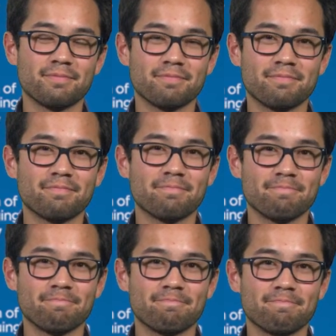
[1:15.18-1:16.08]

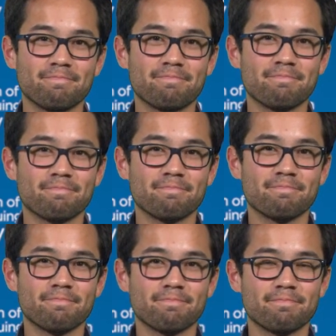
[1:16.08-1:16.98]

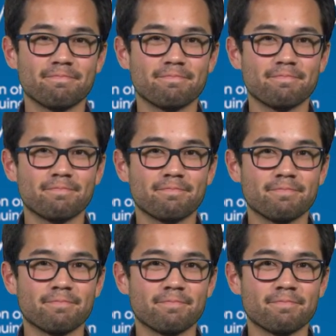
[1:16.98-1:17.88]

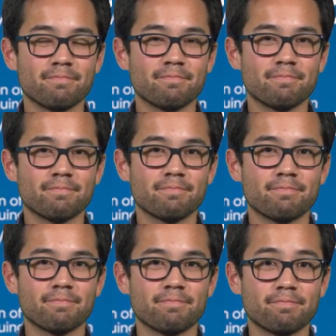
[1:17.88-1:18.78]

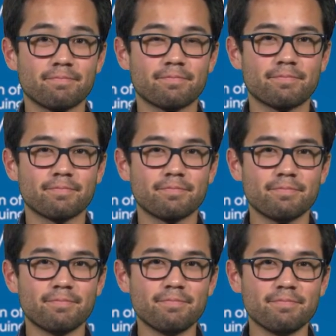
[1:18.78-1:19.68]

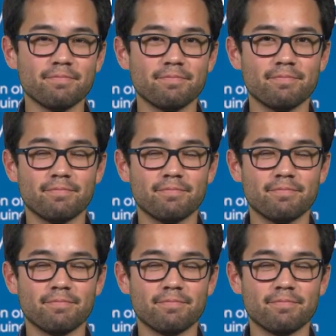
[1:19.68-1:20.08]
No words are spoken by the person on screen.